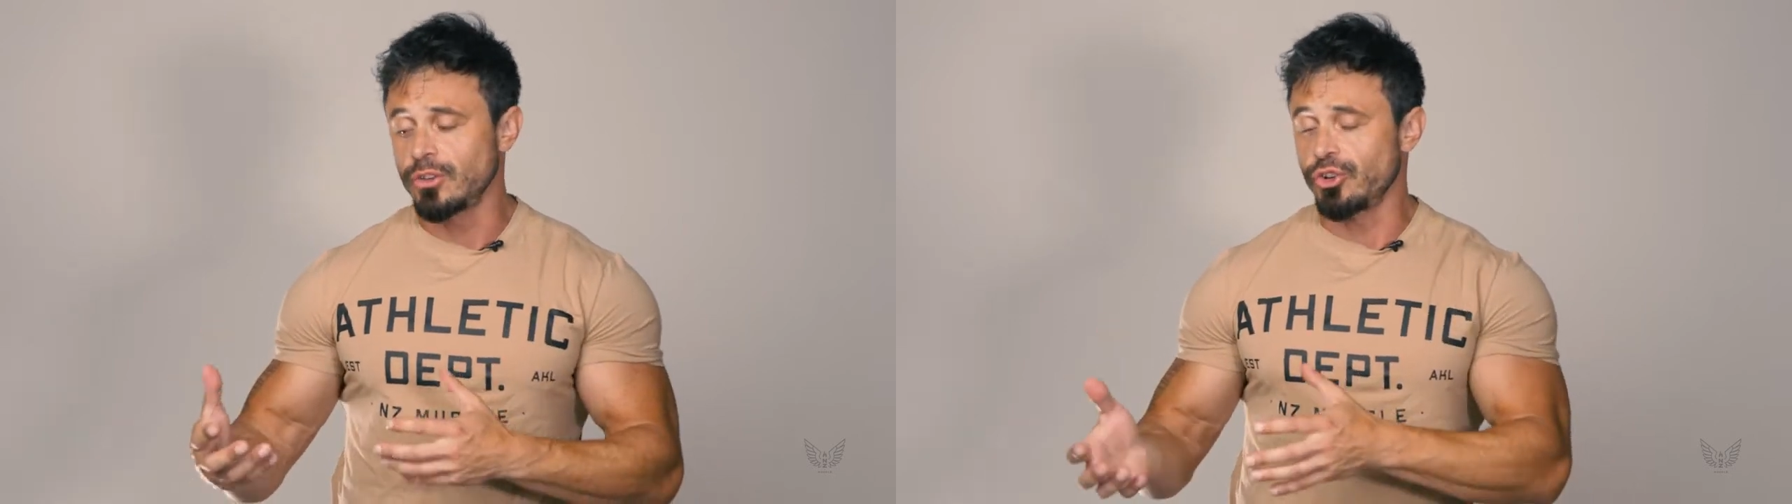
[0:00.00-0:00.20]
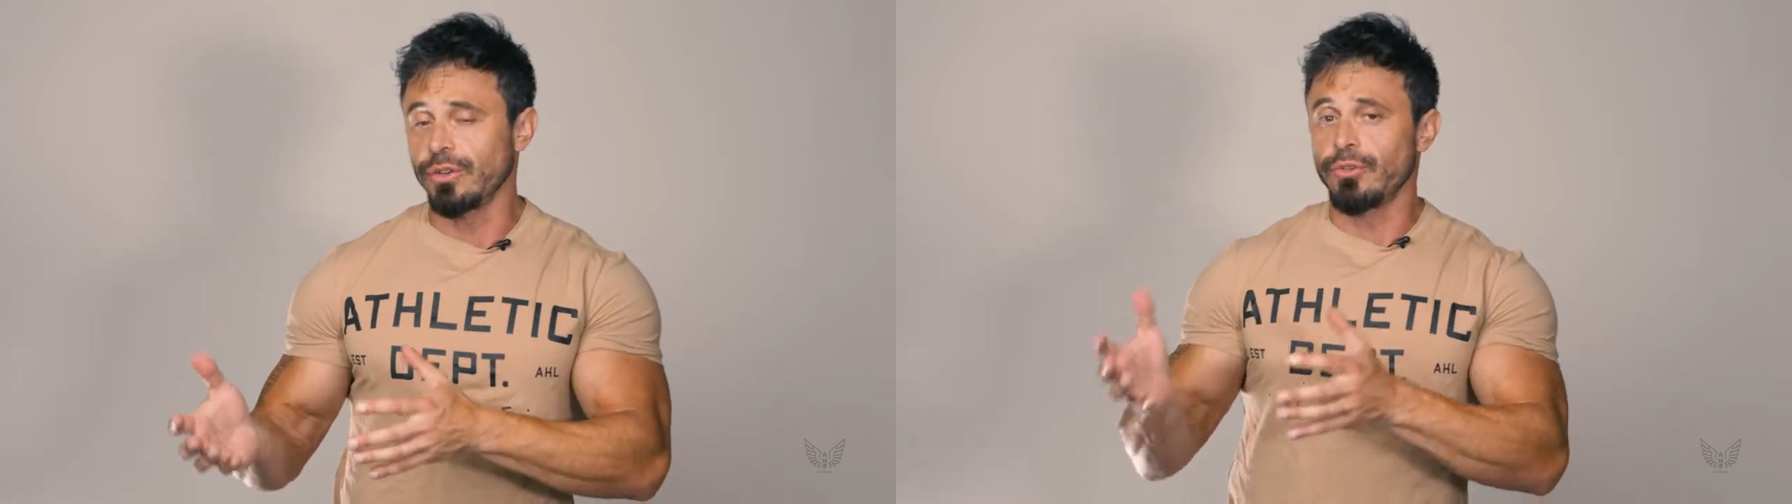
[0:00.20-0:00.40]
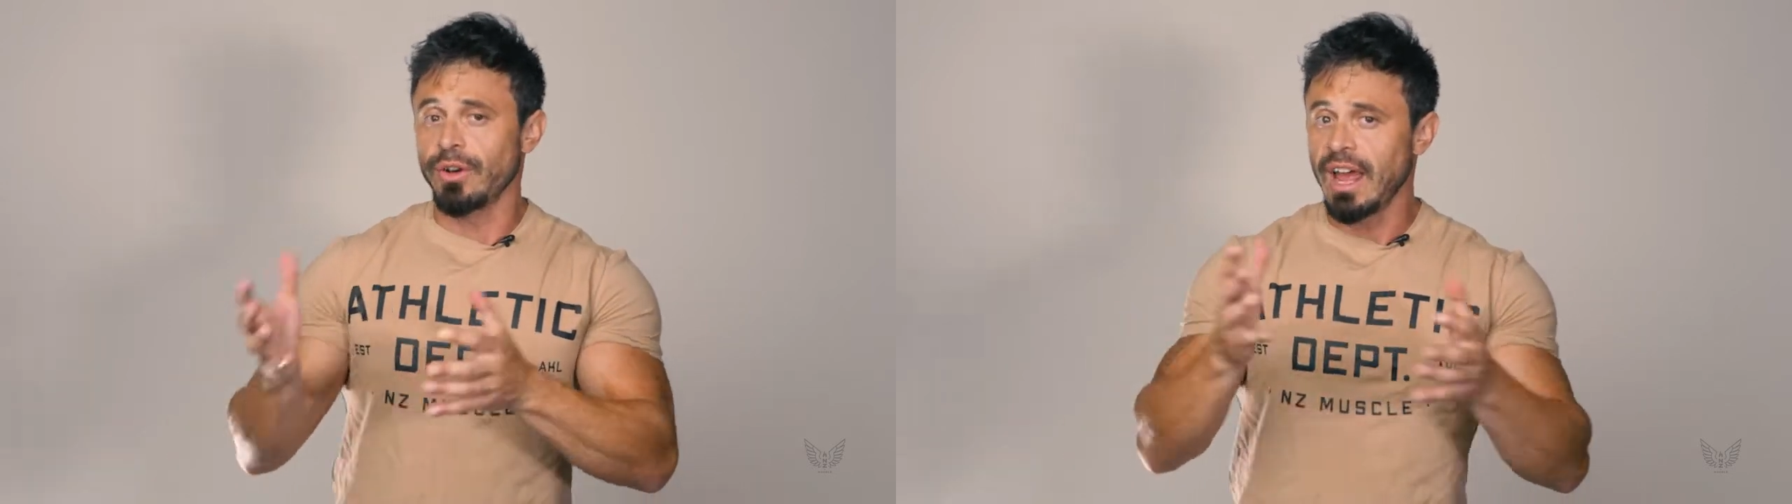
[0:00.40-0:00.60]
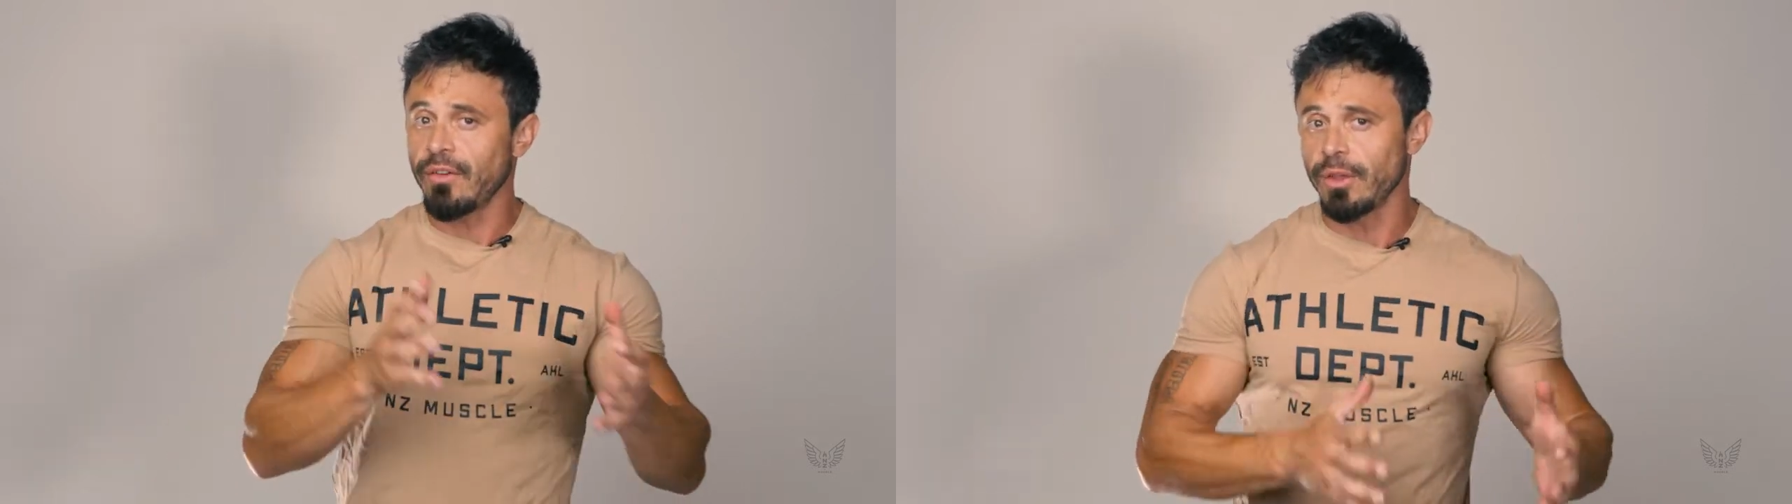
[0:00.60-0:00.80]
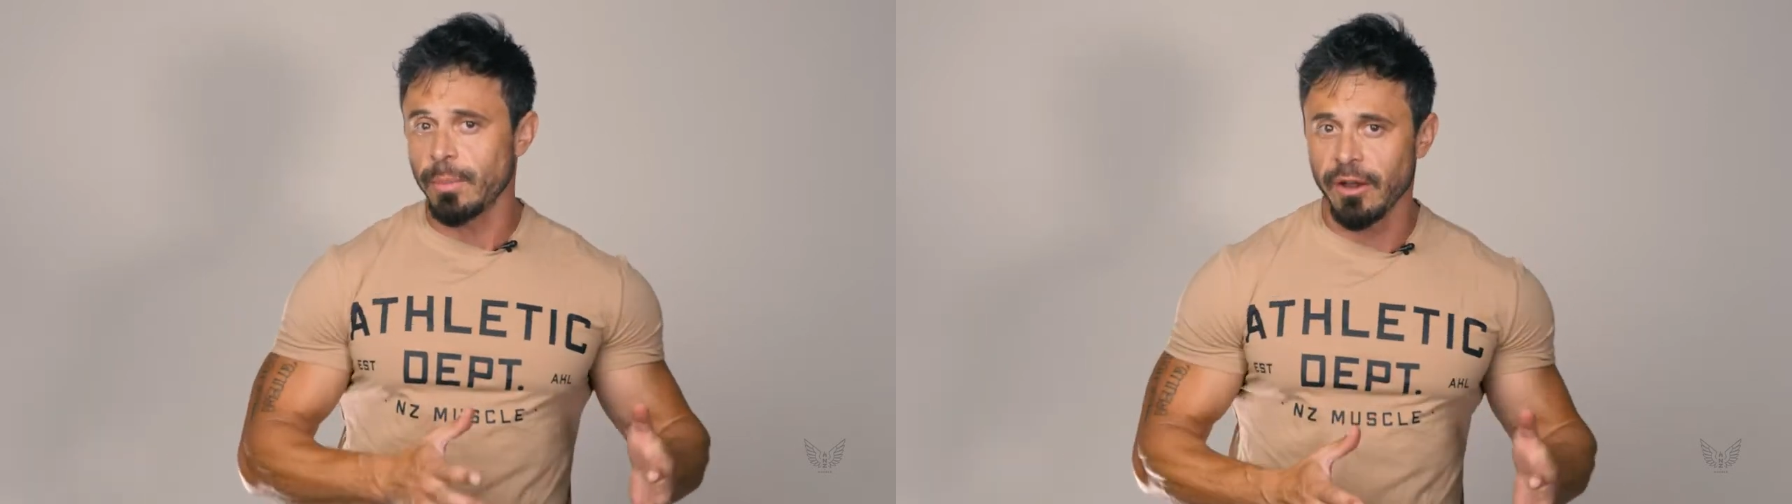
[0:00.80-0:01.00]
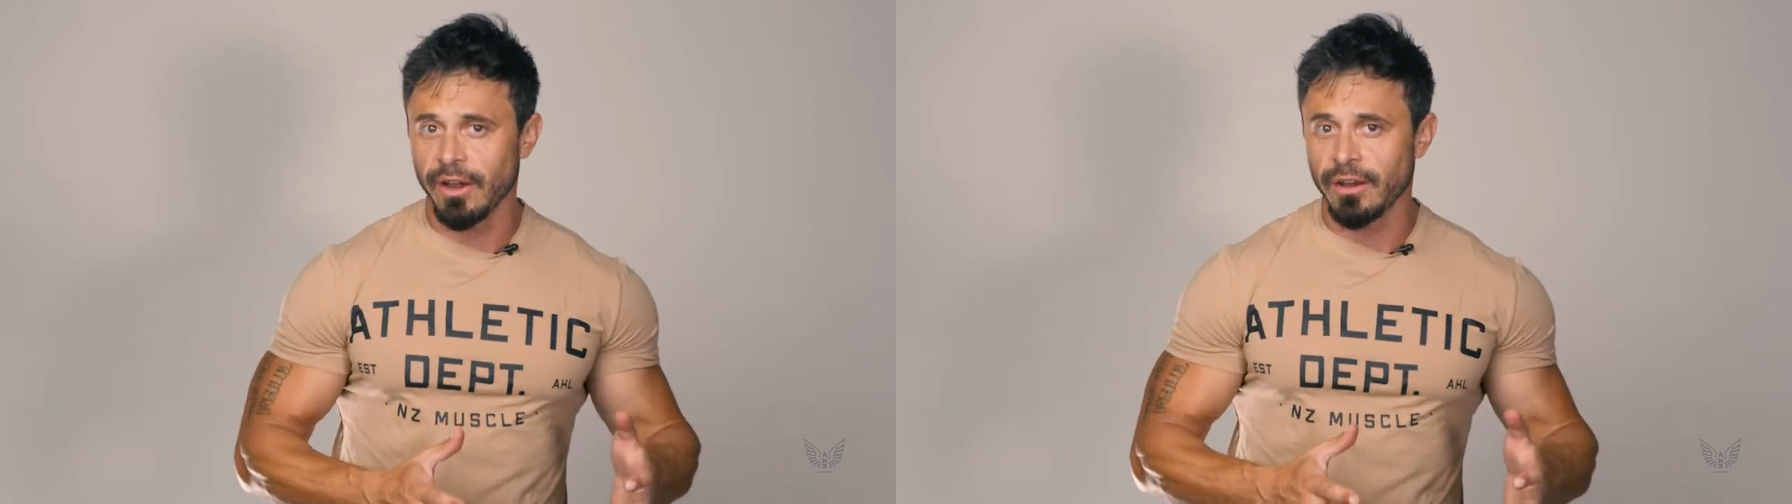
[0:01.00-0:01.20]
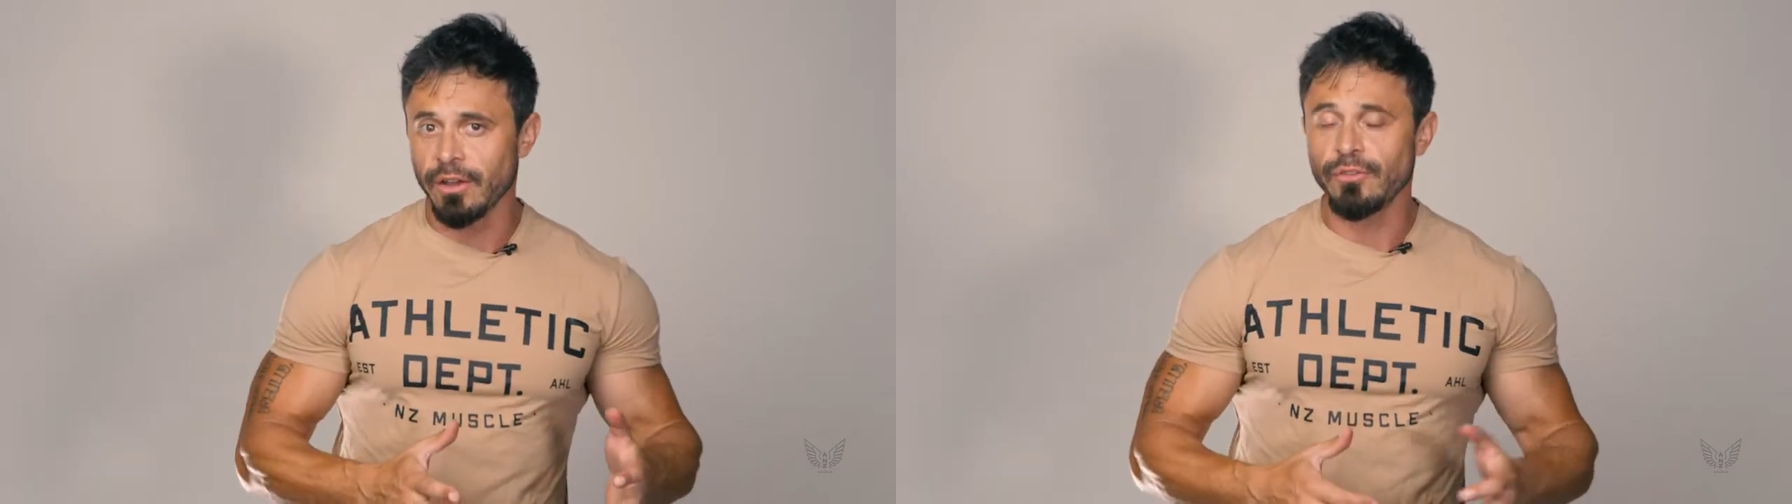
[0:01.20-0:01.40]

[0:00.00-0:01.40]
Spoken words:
during the recovery period